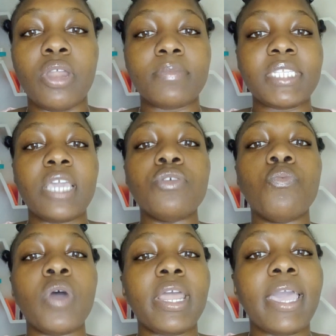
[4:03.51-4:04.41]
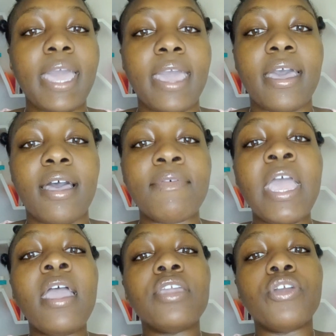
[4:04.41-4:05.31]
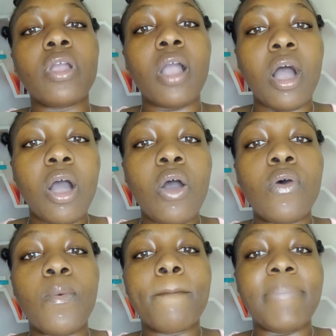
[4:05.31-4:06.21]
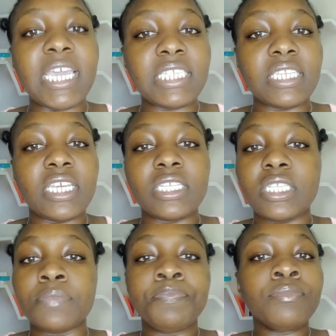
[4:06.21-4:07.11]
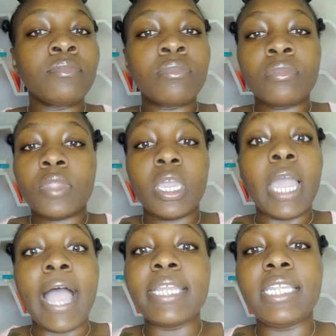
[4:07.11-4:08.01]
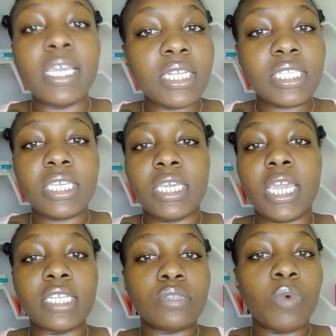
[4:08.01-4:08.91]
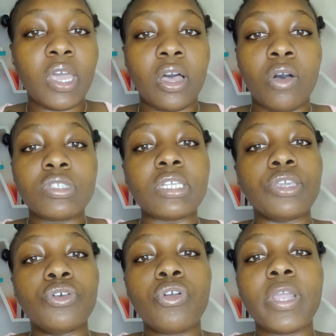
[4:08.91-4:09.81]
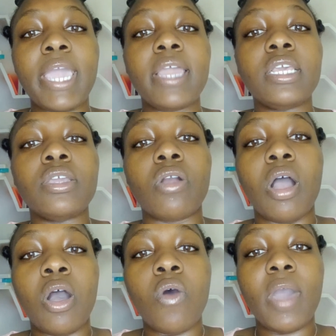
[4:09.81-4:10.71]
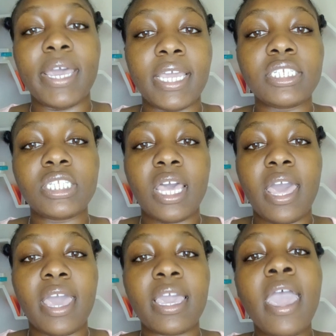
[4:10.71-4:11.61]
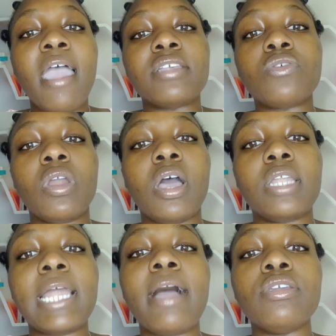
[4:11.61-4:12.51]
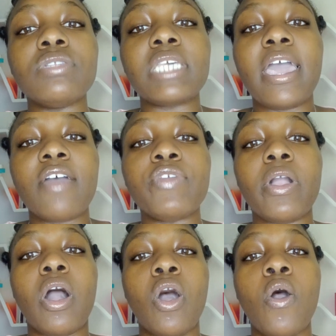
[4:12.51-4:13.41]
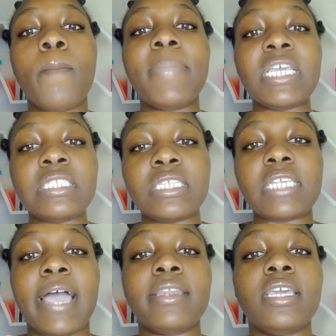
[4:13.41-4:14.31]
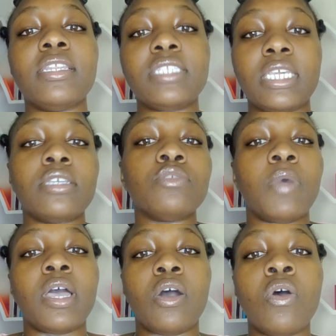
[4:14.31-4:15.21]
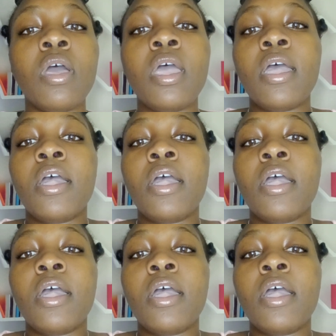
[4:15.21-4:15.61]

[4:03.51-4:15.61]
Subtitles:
You know what I'm saying? You want to have your own business identity as well. So you creating your own hashtag is going to allow you to have your own business identity as well.